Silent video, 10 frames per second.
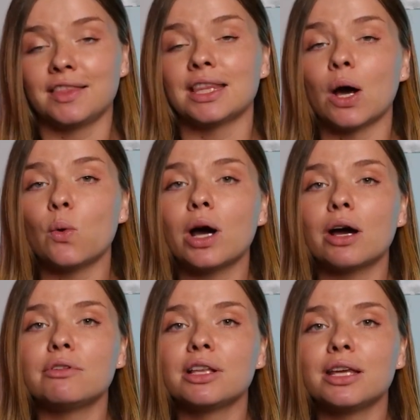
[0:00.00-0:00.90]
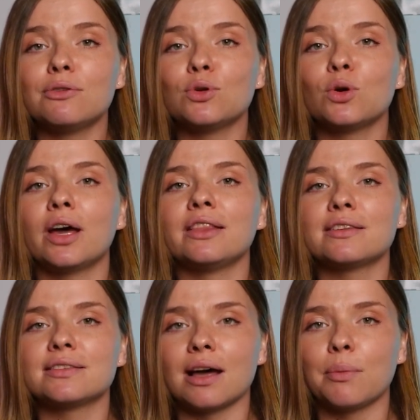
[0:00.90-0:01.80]
Now I will give you an
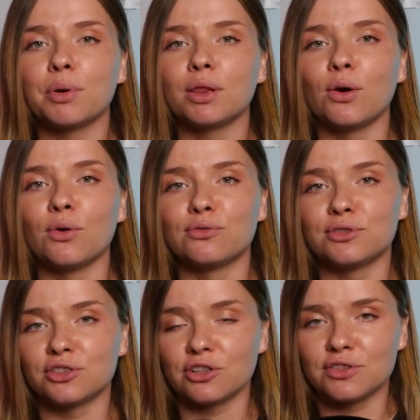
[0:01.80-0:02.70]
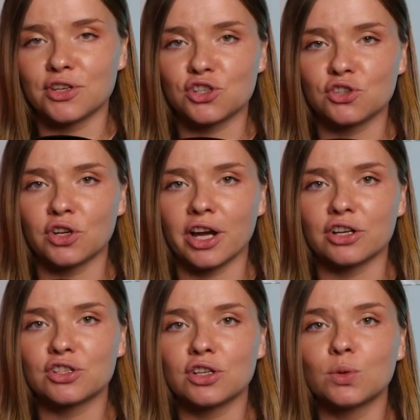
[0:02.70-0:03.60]
example of neutralization
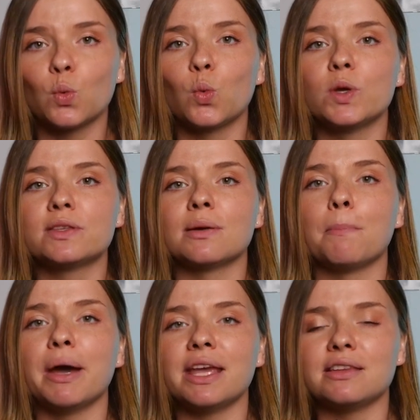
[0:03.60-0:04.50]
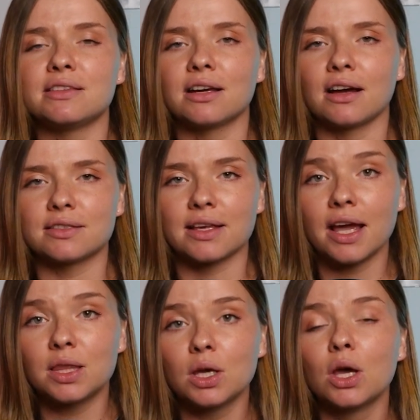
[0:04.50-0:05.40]
reaction with a basic
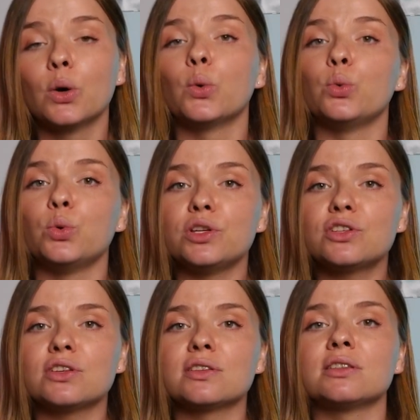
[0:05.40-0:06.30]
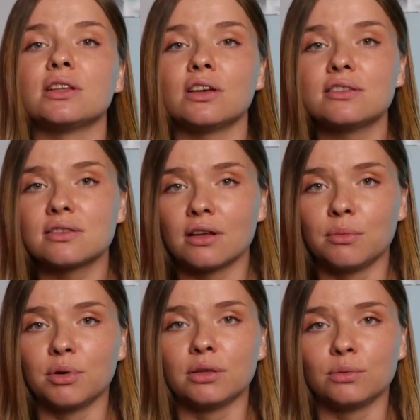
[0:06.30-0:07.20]
oxide which is not
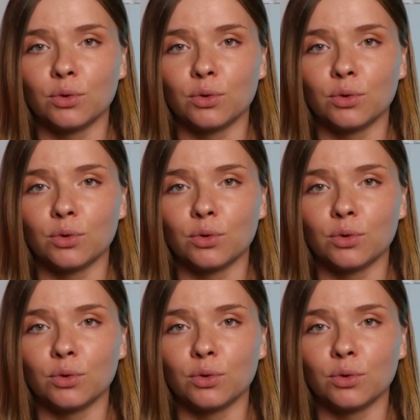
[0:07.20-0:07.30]
soluble in